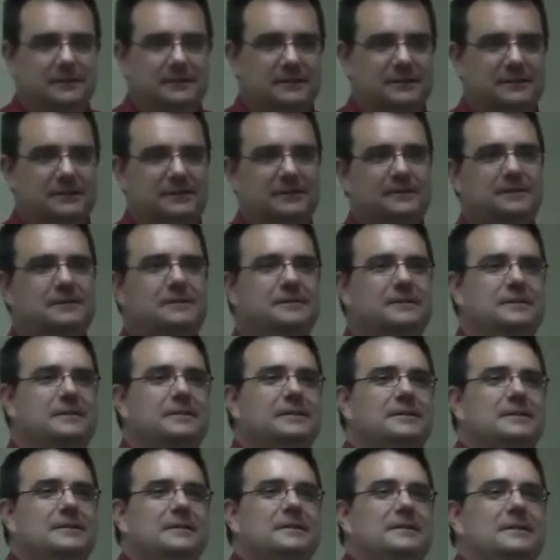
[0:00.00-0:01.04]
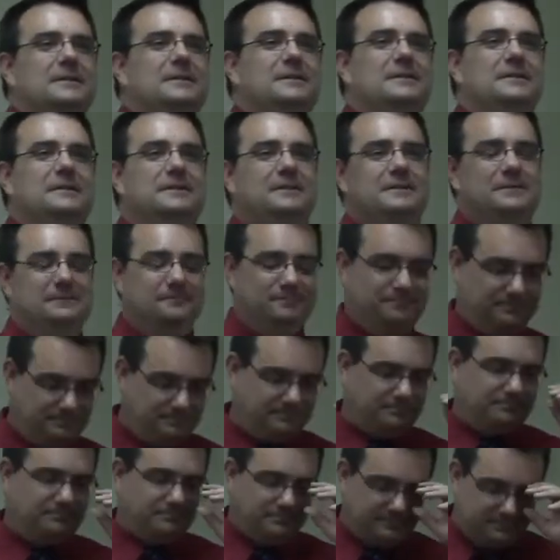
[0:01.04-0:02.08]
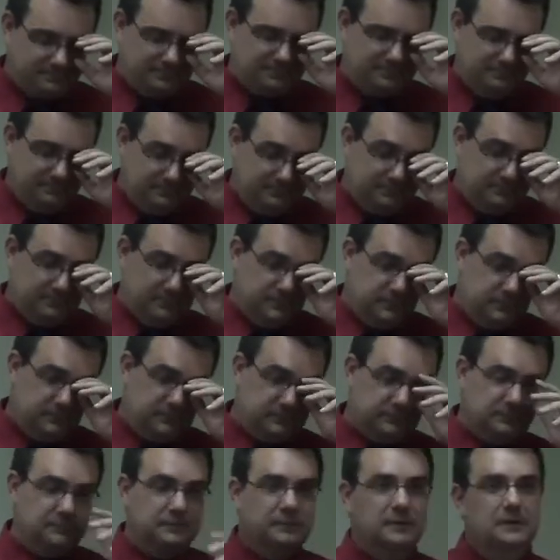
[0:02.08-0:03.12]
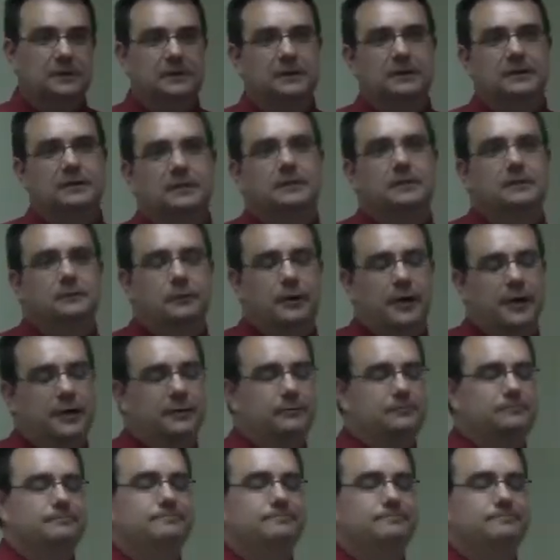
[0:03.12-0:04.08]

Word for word: he, he hasn't seen that for over 10 years, almost 15 years? Right.